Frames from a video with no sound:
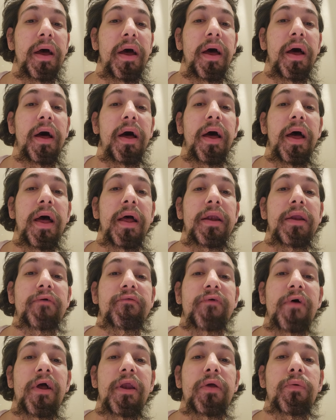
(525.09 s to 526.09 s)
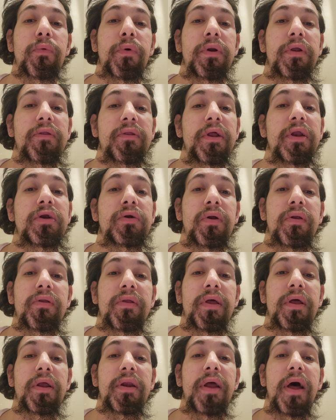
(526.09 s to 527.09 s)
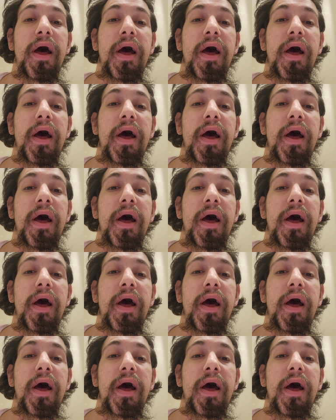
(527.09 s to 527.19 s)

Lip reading: And if anyone is interested,